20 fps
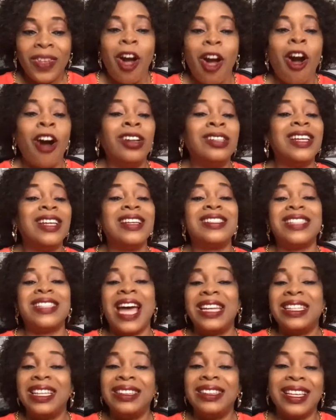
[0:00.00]

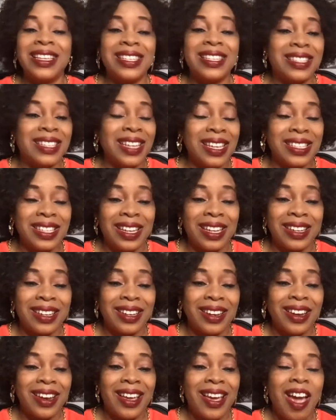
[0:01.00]
Understanding the season,
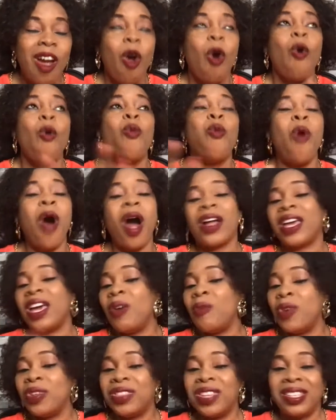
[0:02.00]

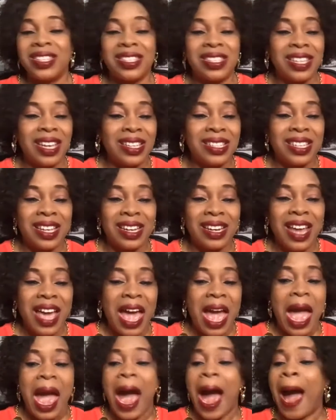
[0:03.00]
working with the season,
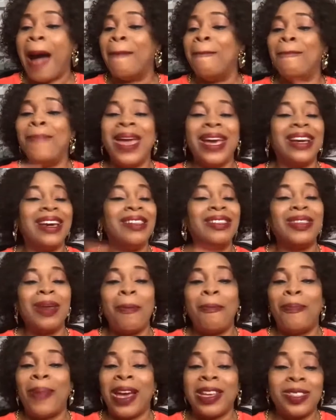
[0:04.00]
and making the
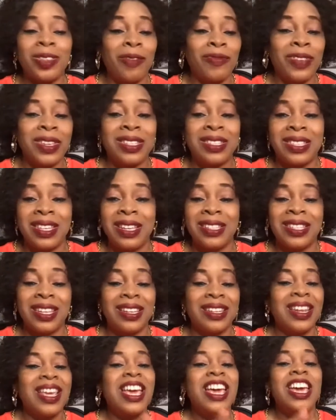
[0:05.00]
best of the
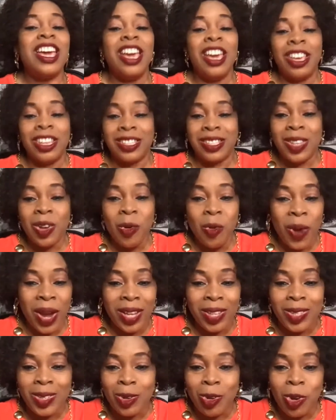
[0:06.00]
season is the way
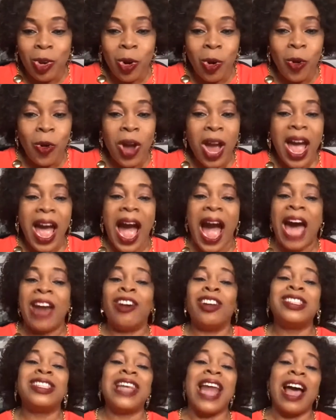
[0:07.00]
to go. And
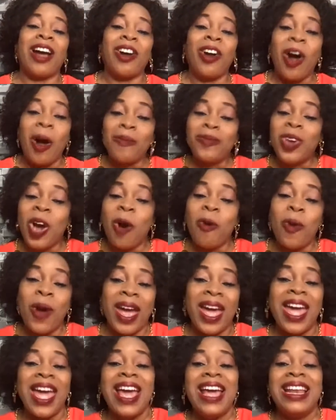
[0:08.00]
until I come your
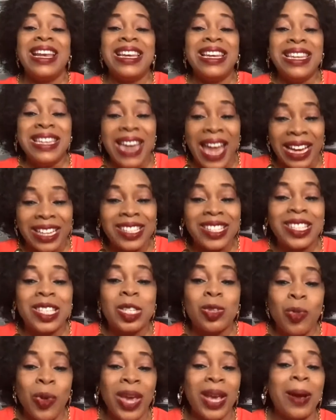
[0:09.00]
way
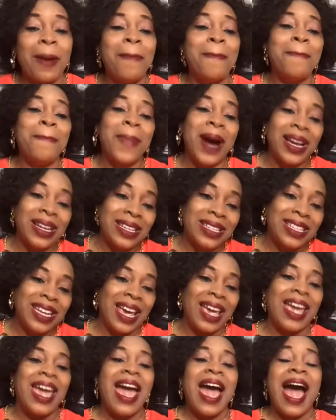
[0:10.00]
next week,
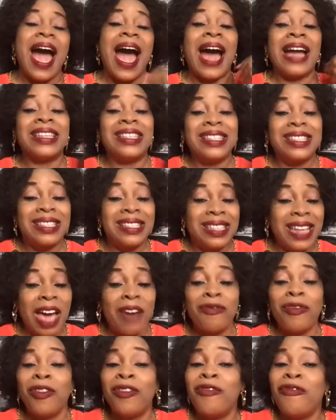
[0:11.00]
Monday at
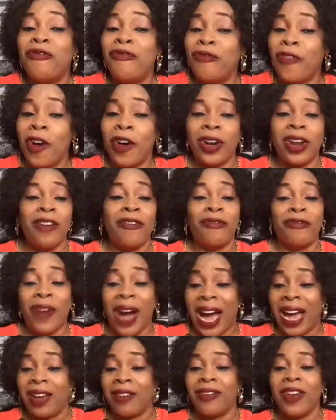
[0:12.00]

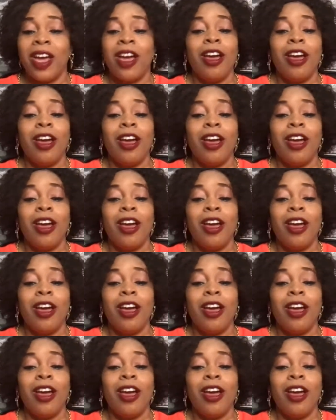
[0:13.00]
7:45,